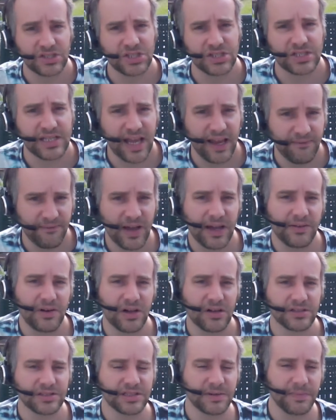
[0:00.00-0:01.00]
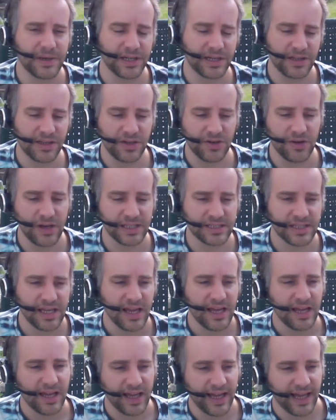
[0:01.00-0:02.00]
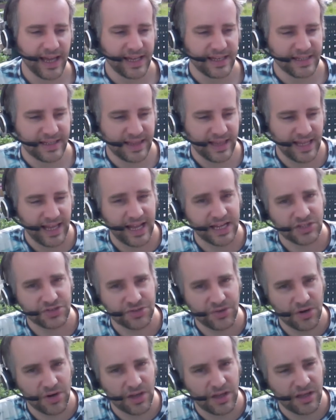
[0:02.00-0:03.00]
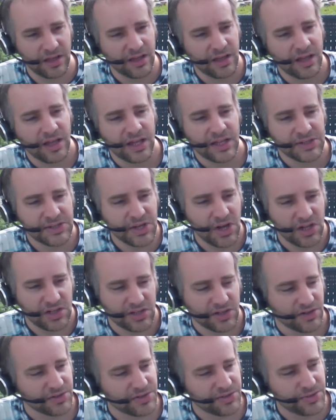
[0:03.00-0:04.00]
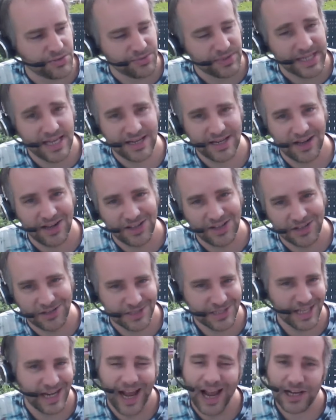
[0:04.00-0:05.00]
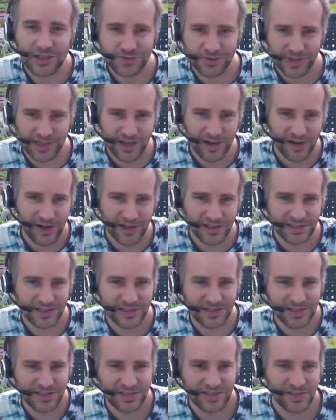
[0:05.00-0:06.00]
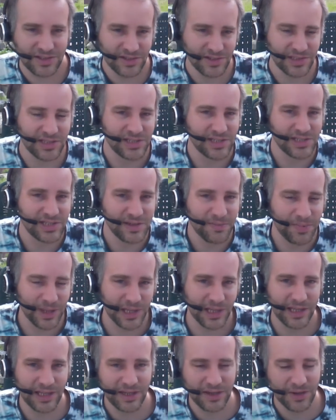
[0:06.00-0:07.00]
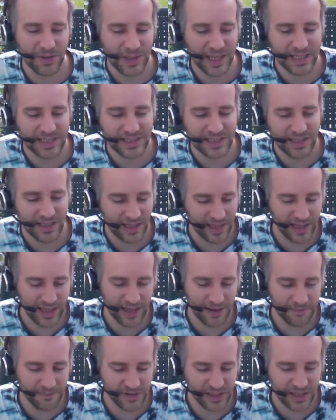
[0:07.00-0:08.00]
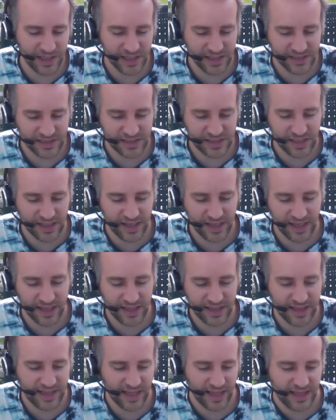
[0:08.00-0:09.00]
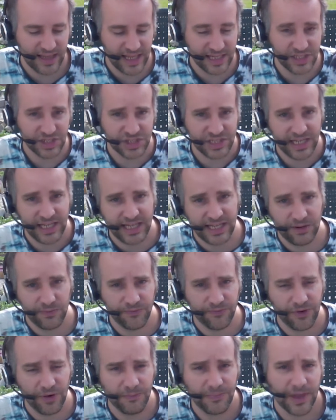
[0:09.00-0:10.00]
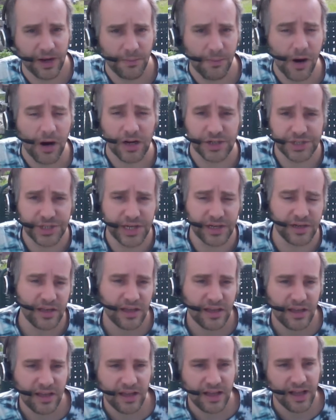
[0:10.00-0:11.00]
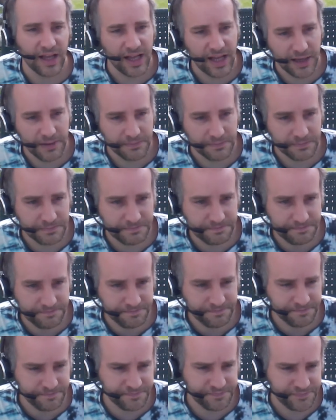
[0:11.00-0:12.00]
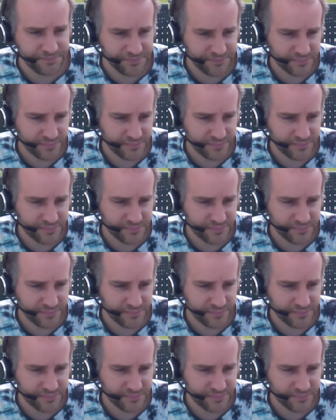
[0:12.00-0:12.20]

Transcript: just say $5 shipping to the U.S. and the extra $1 to $10 it actually costs to ship within the U.S. Is that they just eat from their margin. Um, and